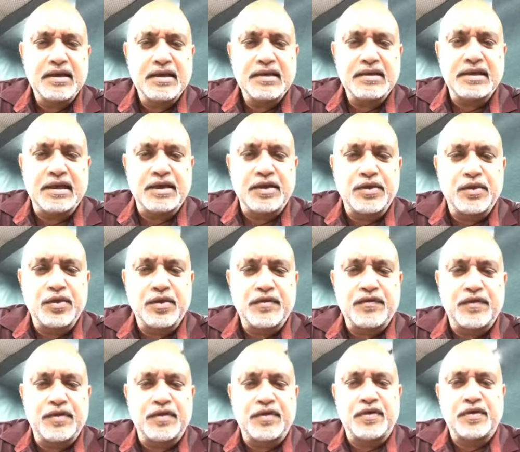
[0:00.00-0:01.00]
Thank you all
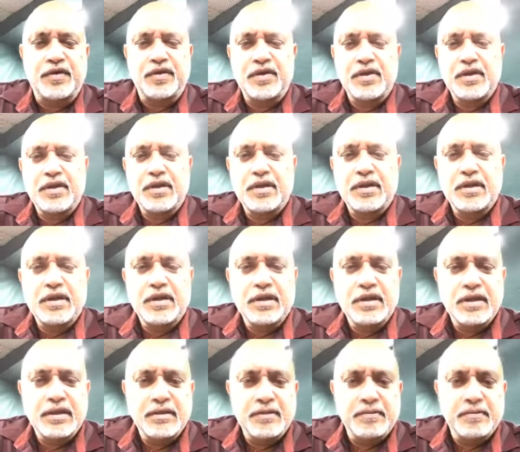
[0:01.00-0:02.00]
for
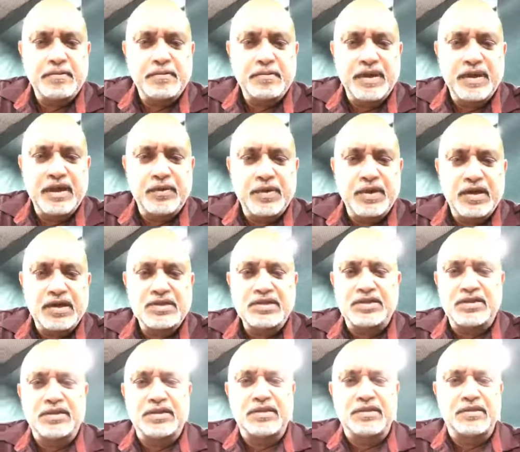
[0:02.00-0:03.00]
being with us
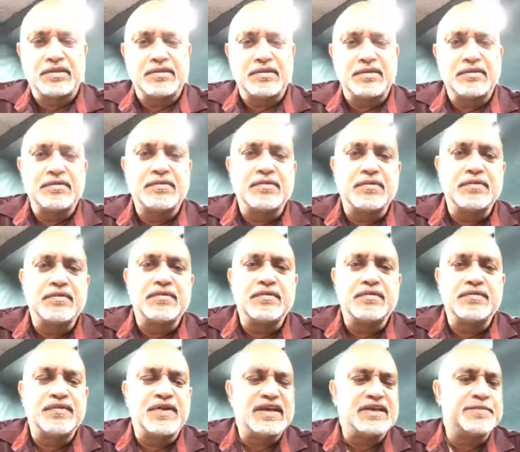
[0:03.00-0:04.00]
on
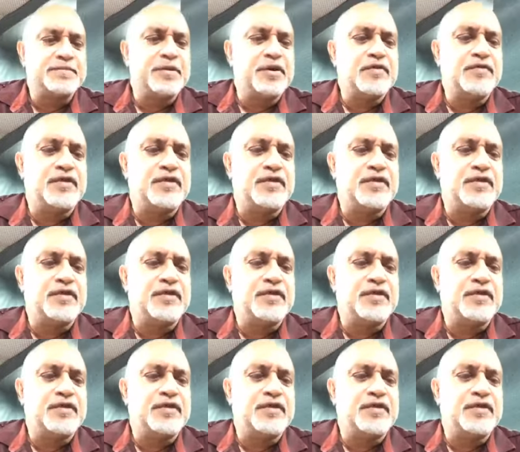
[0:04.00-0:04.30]
Facebook.